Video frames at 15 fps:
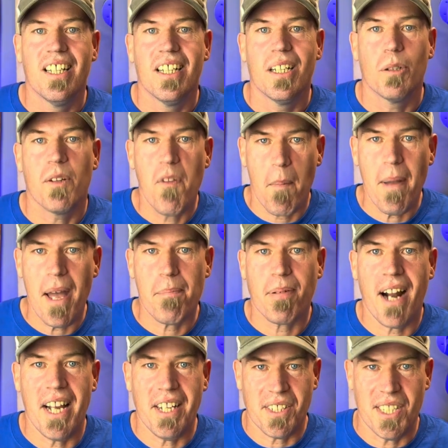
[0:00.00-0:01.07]
With a bit of
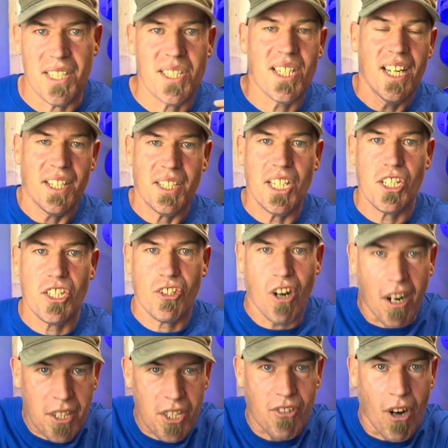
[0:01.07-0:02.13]
practice, these
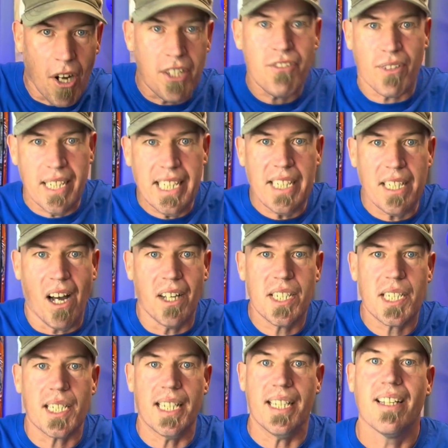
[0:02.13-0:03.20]
trucks grind really
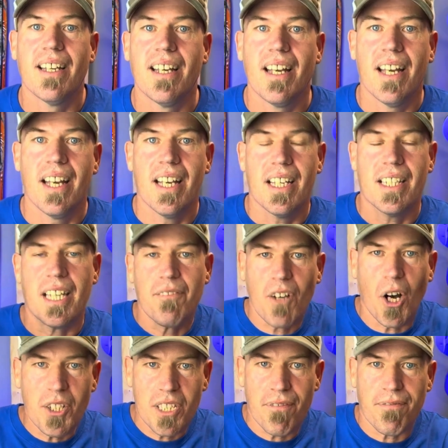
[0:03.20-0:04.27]
nicely. They've got
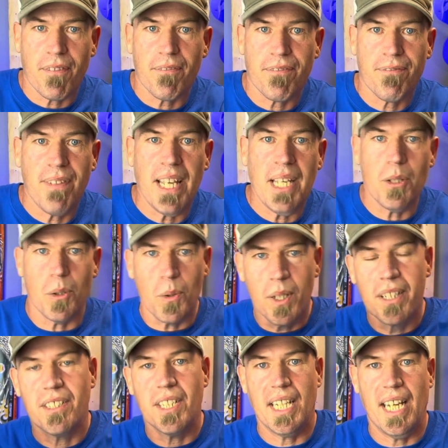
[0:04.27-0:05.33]
a different feel
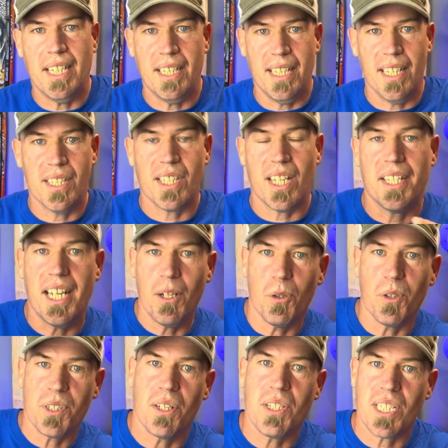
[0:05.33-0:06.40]
to the Indies, and they
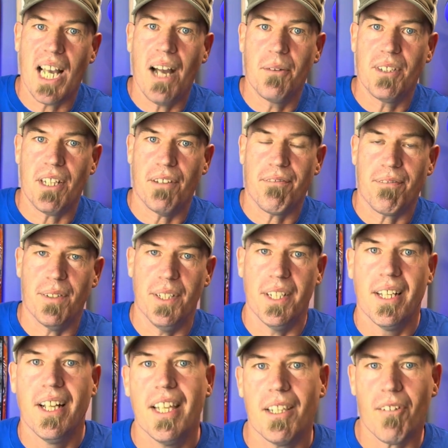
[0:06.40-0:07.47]
also sound different.
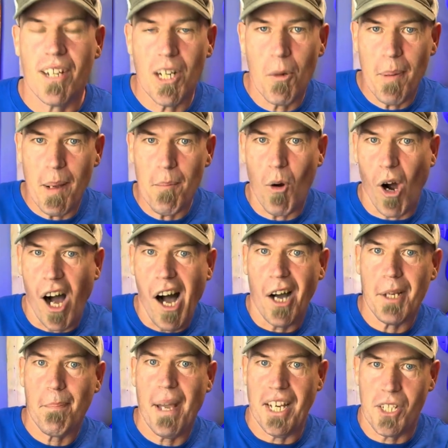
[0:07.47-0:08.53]
They're a little bit more high
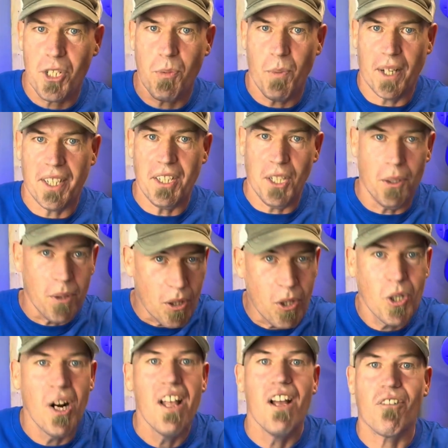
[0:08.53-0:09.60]
pitch when you
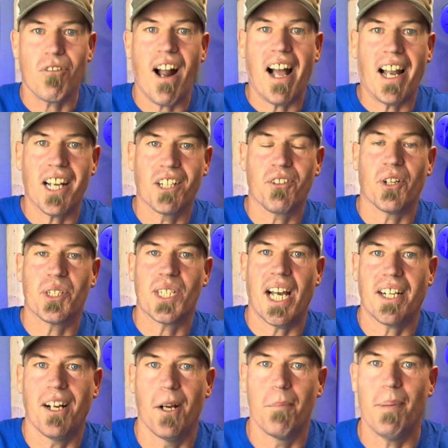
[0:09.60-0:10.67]
rattle across that
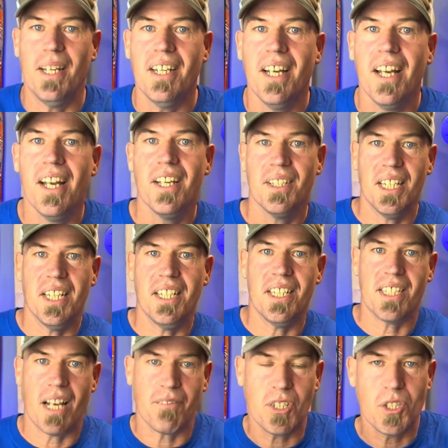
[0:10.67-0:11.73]
coping. The Indies
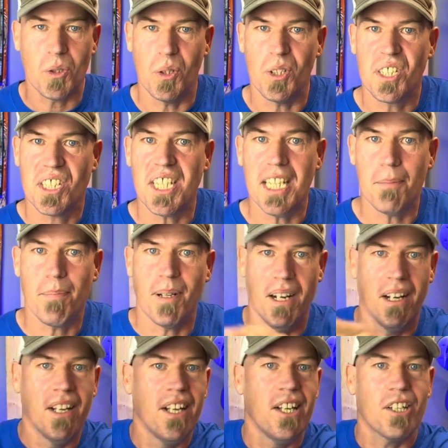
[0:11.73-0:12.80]
have a sort of deeper
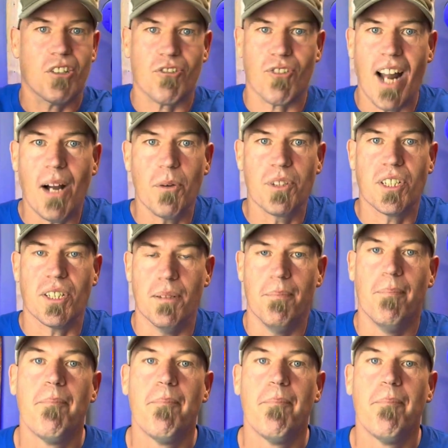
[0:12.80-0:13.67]
growl to them.